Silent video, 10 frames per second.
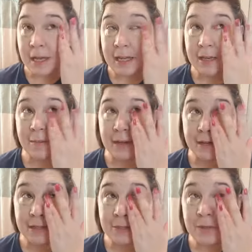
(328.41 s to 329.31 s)
Anybody
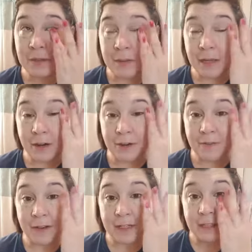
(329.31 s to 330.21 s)
else with me? Are you
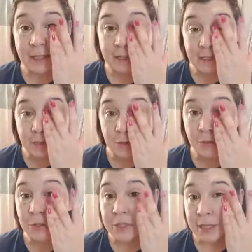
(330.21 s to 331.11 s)
finding things in
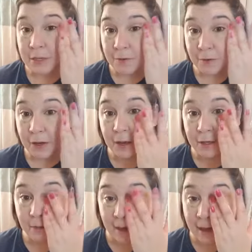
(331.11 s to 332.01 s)
drawers that you forgot
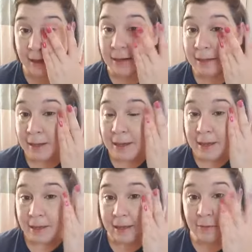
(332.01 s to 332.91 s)
you had?
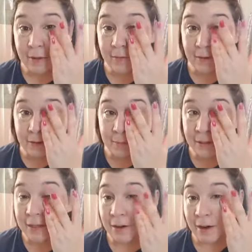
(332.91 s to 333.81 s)
Like we've only
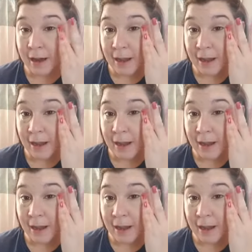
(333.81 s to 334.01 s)
been